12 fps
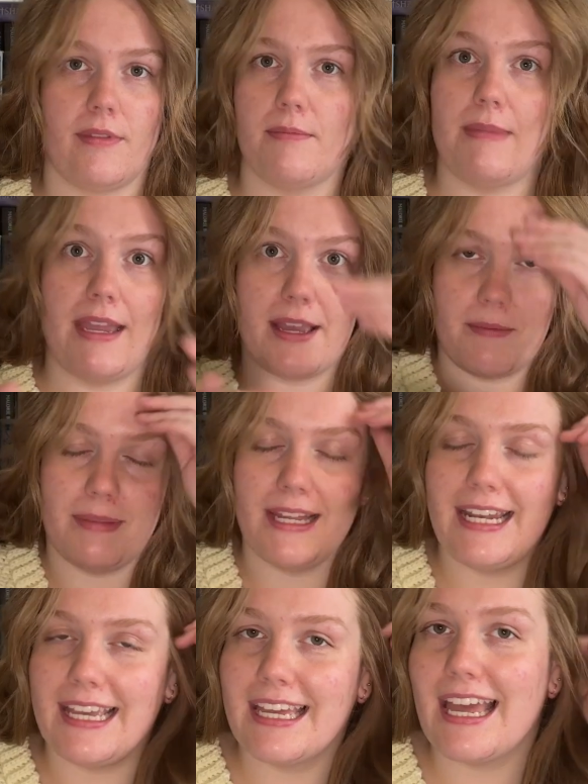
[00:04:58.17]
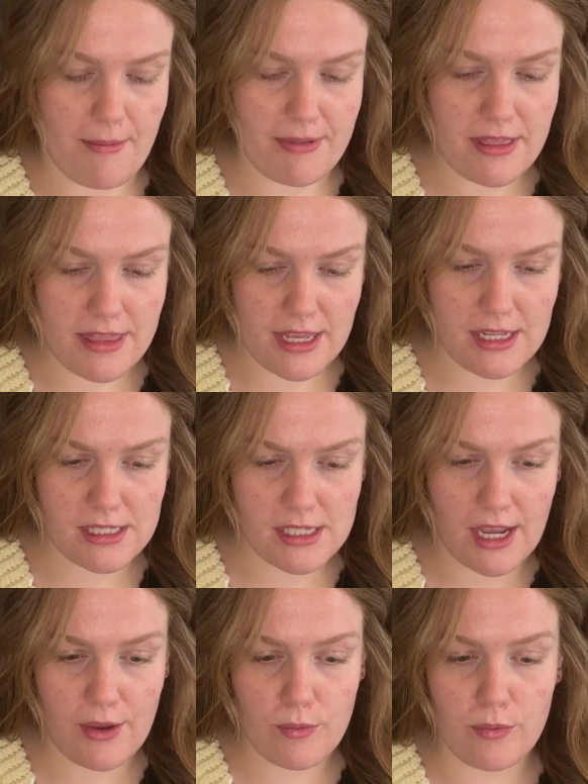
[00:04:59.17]
me completing it. A couple of things
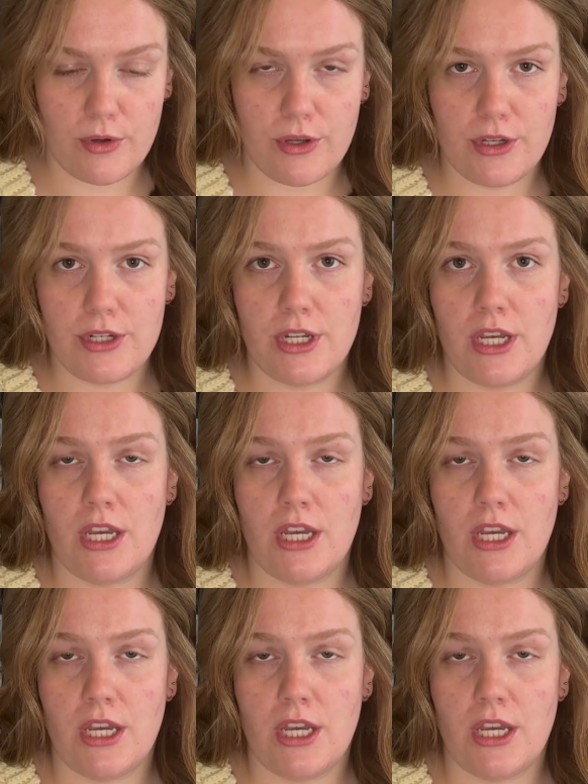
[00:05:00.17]
I would